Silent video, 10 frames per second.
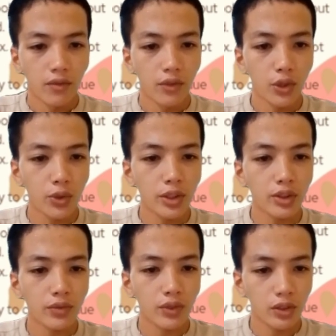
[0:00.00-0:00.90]

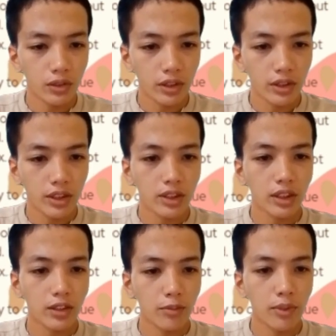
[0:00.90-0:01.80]
Viewers of all ages
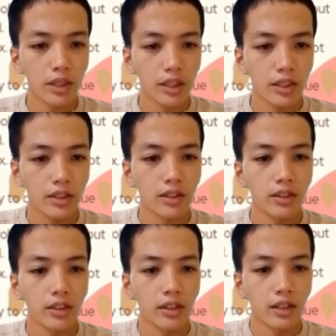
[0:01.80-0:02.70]
are admitted.
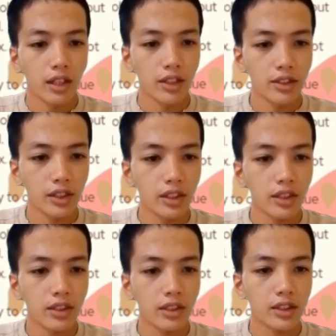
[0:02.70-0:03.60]
A G
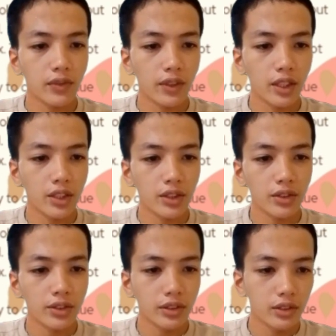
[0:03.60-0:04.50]

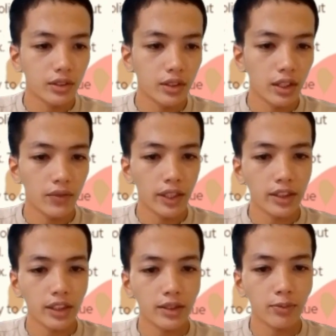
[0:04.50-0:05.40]
classification
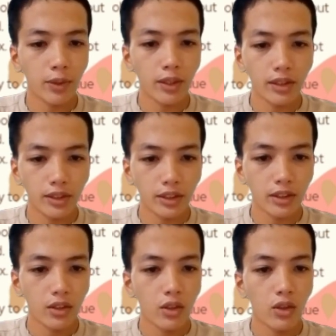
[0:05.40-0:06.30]
advises parents
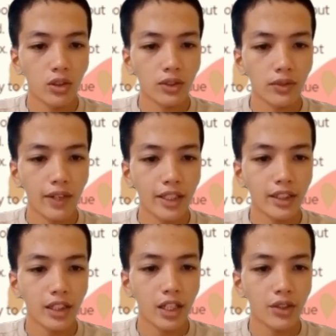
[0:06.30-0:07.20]
or
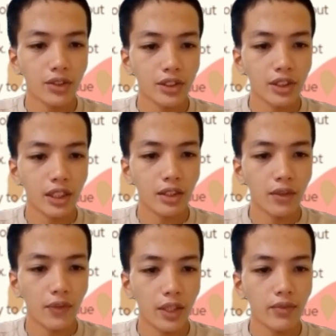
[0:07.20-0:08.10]
supervising adults that
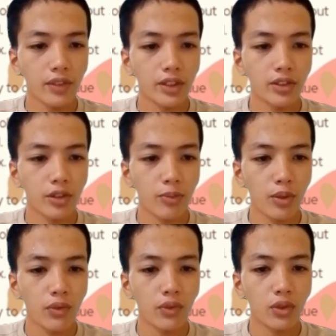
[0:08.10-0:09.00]
the film is
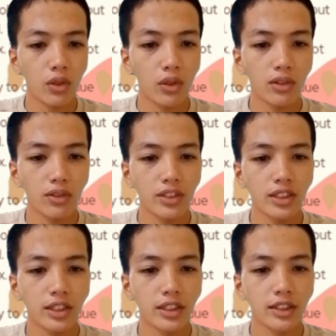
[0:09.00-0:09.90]
suitable for all
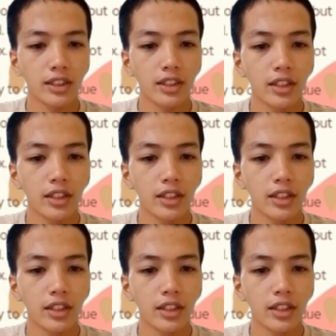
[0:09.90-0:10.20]
audiences.